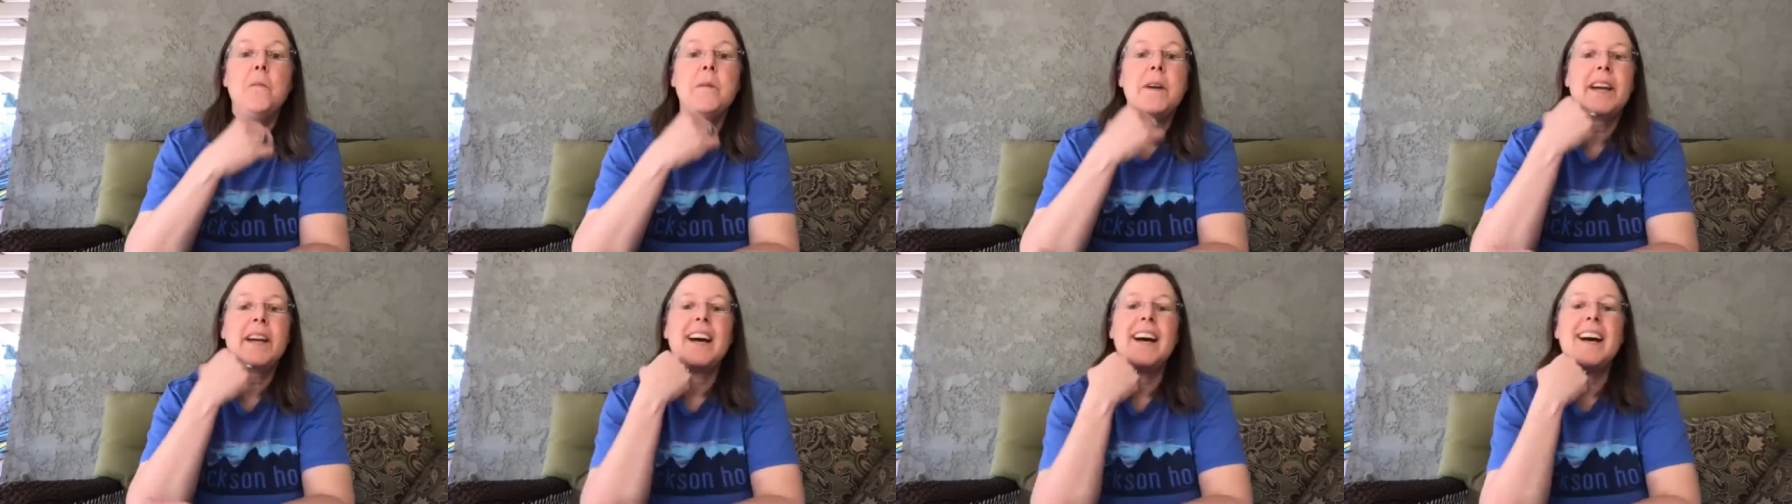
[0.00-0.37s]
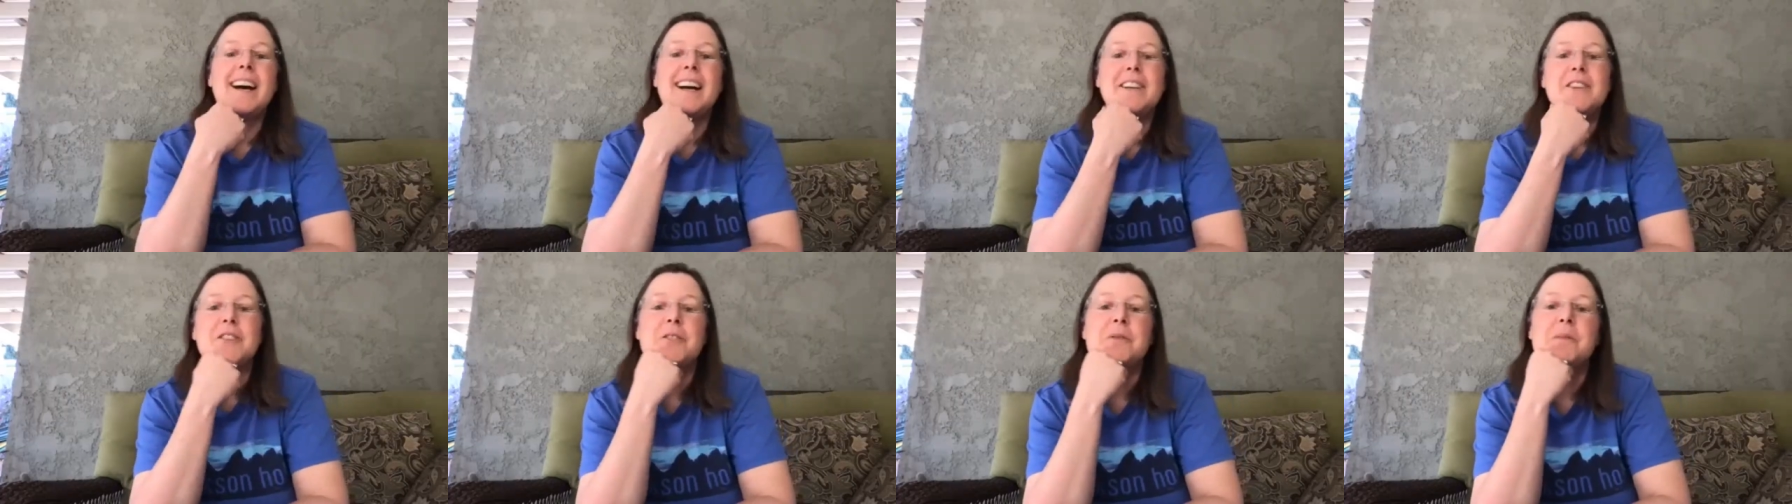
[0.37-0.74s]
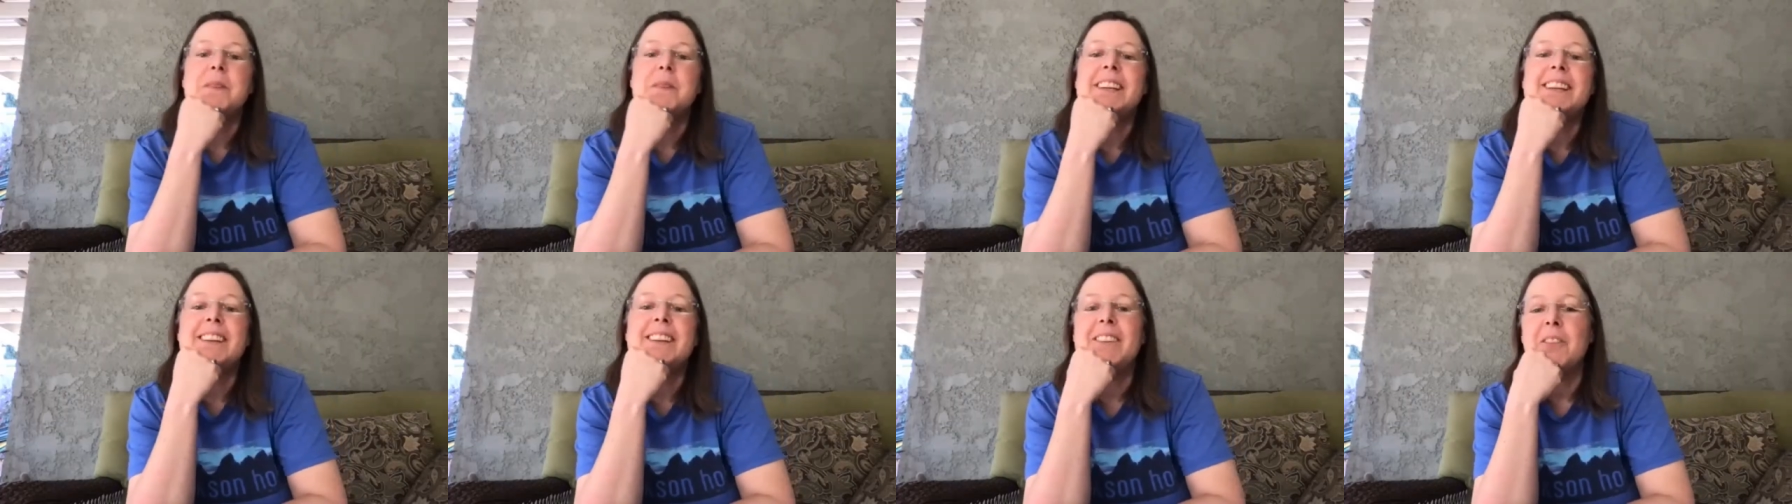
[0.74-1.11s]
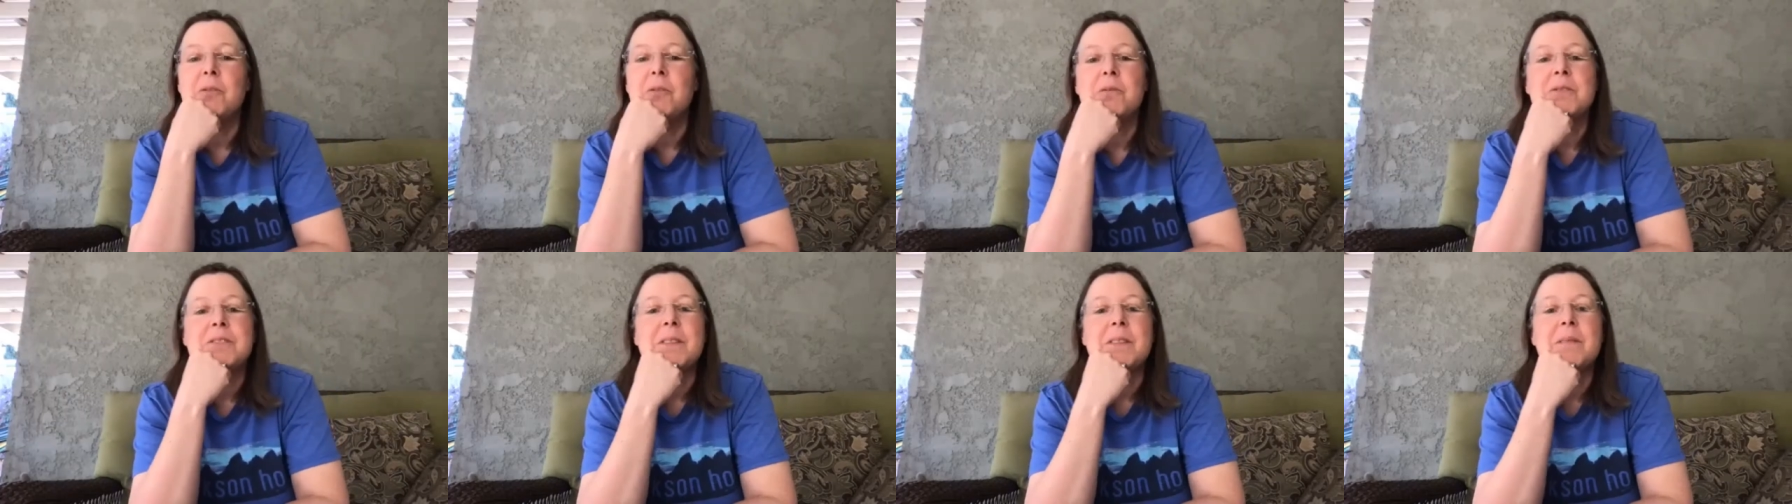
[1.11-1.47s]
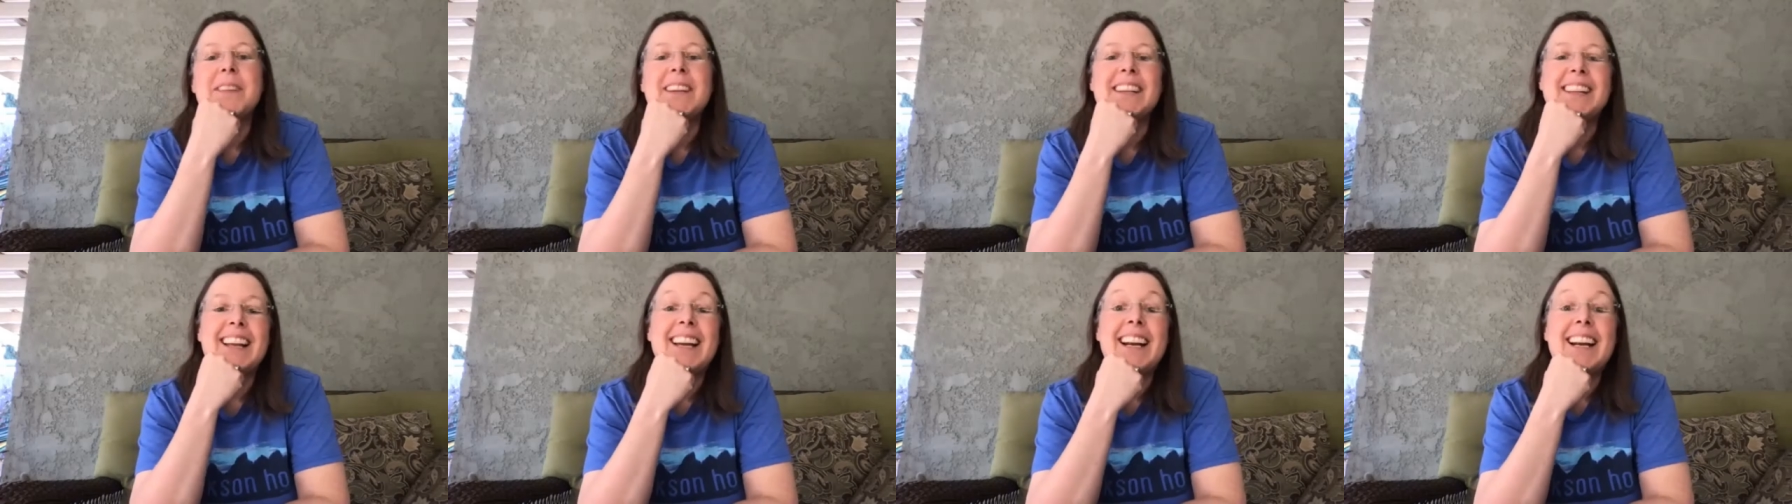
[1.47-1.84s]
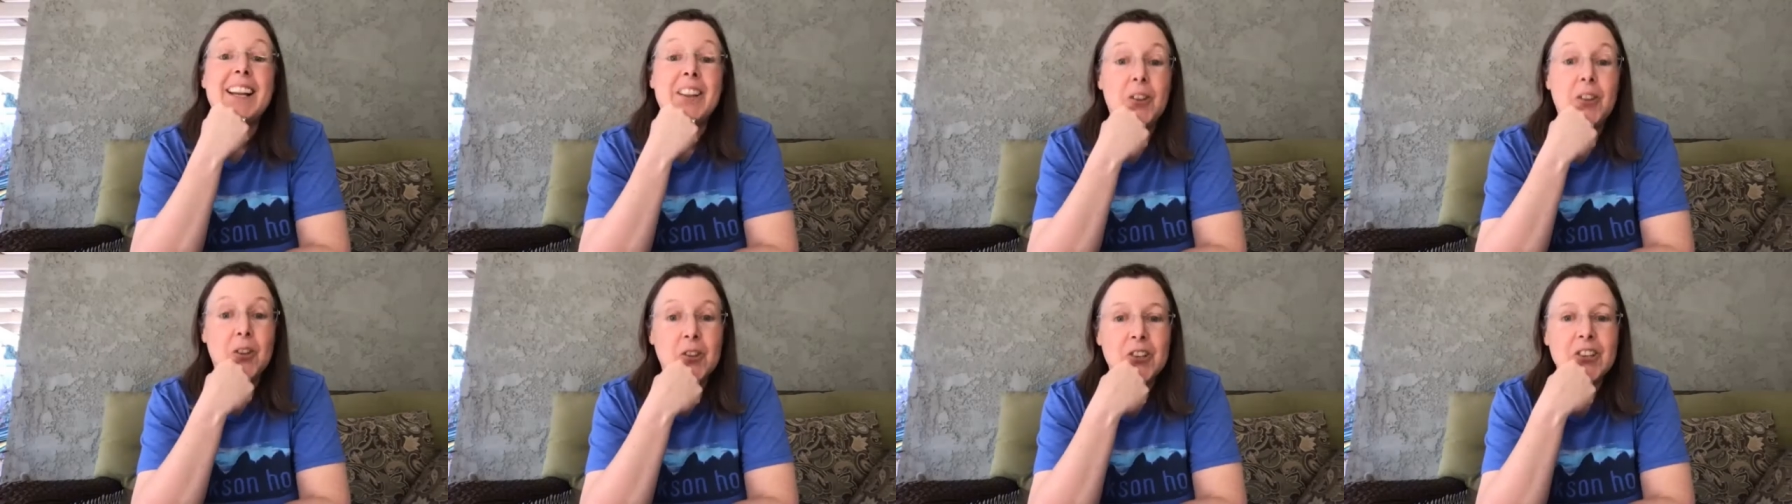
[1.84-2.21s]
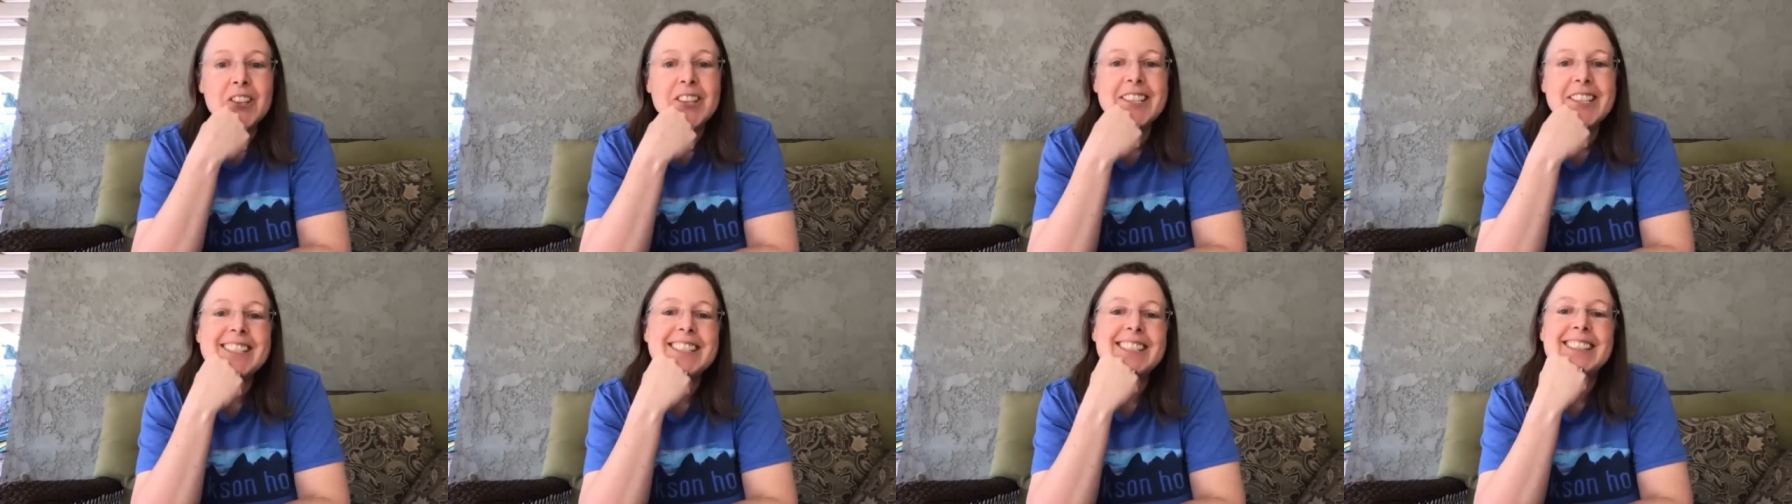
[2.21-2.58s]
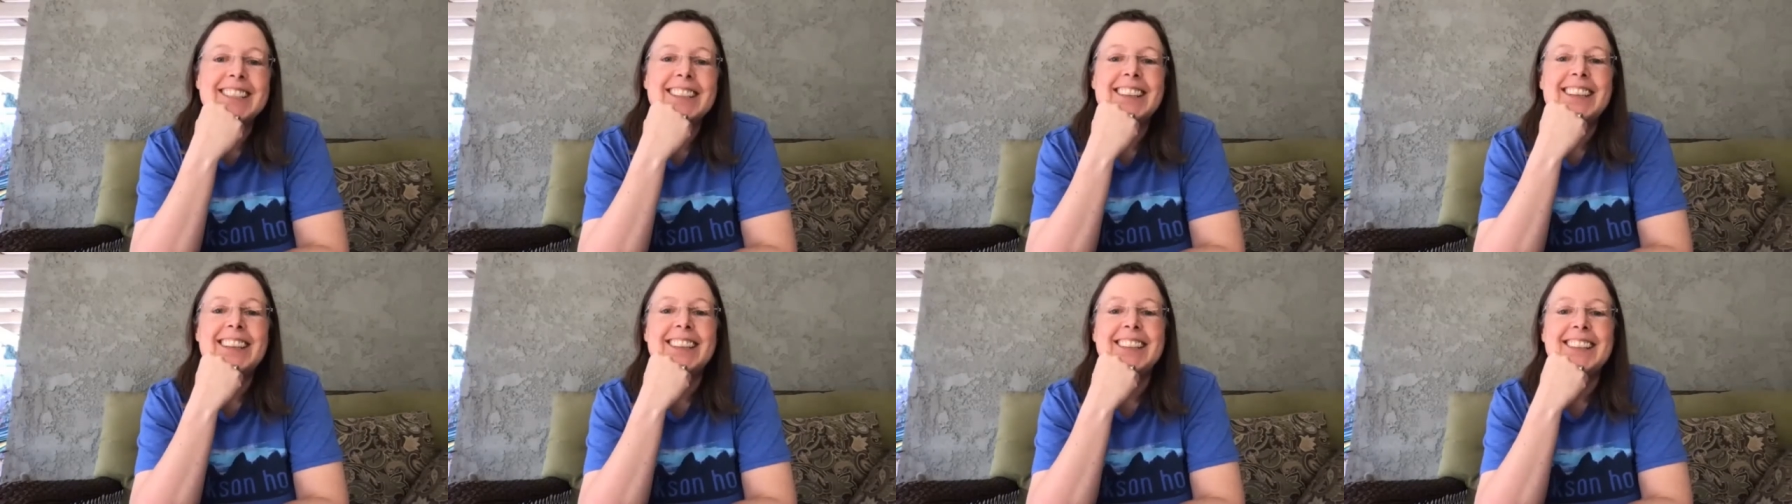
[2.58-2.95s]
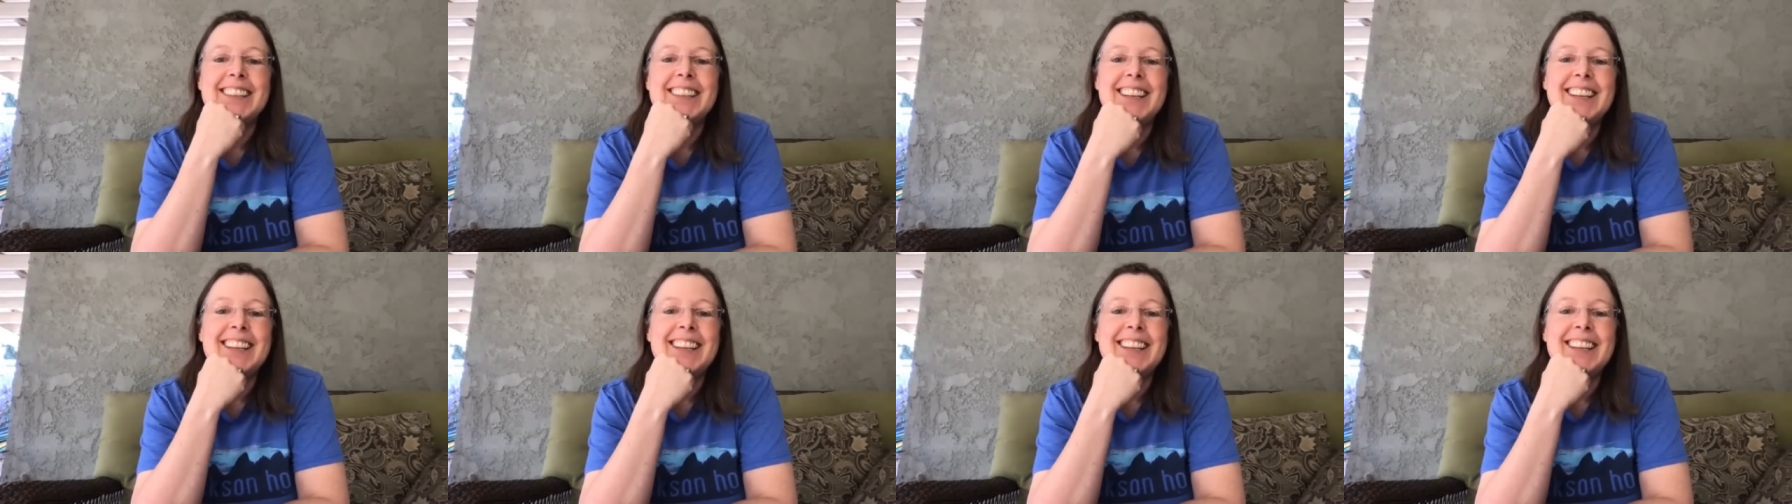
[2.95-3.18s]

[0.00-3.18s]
my gosh, you mean something that I learned in